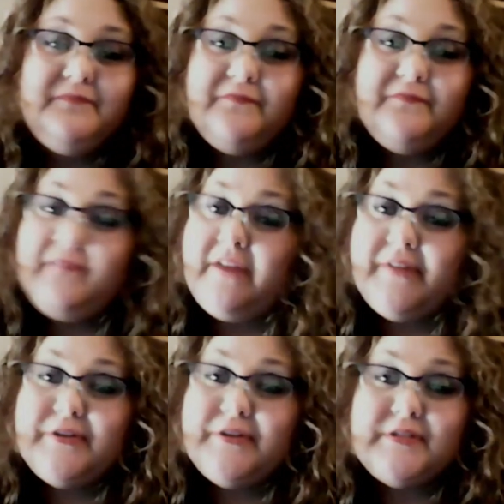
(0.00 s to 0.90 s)

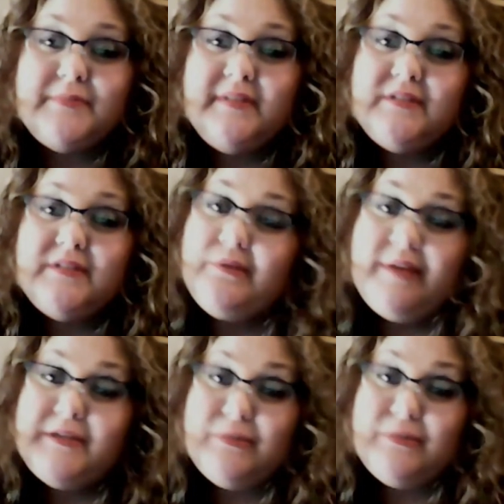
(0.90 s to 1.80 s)
Firefighters and police don't
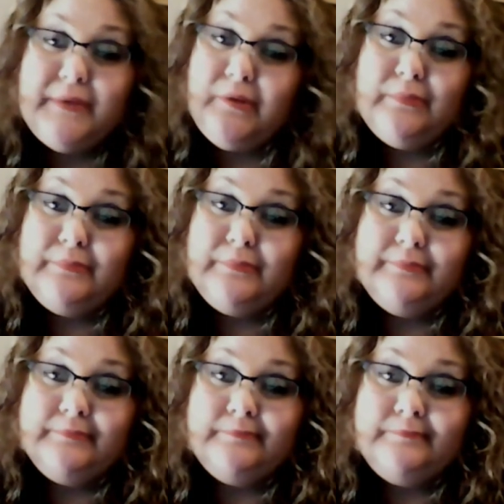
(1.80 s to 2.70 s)
do them.
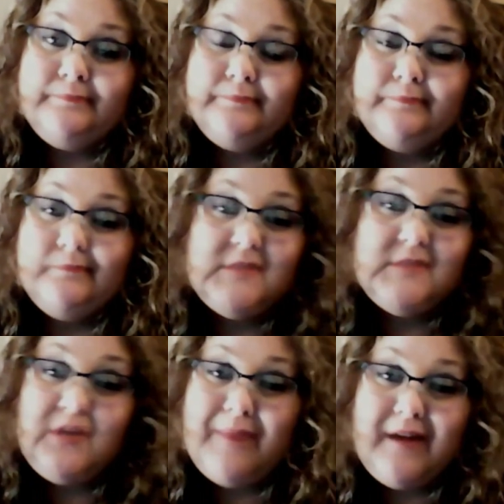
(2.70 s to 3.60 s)

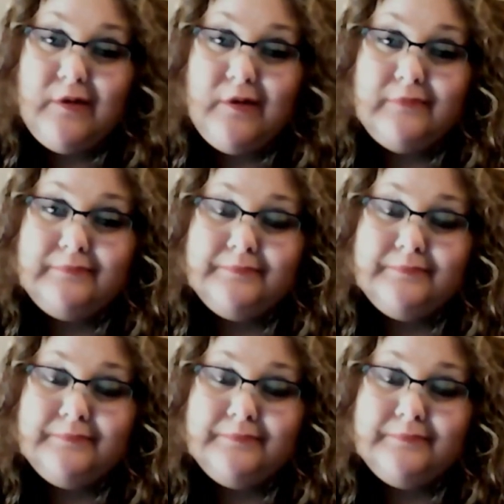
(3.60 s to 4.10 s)
Don't make them.